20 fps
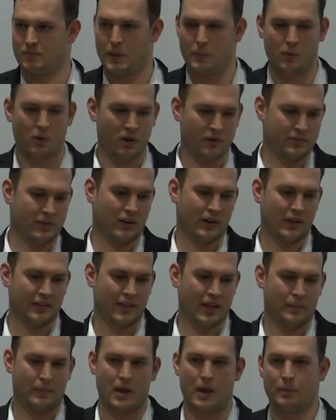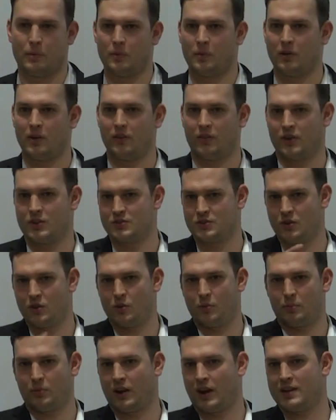People aren't filling out that paperwork. There's
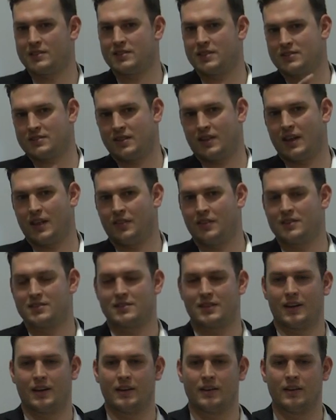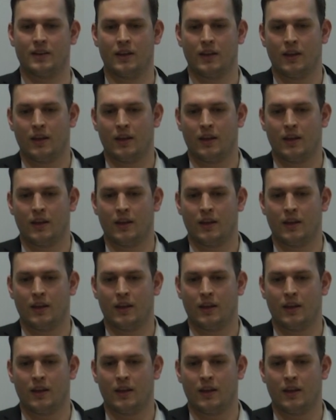no process to get this done.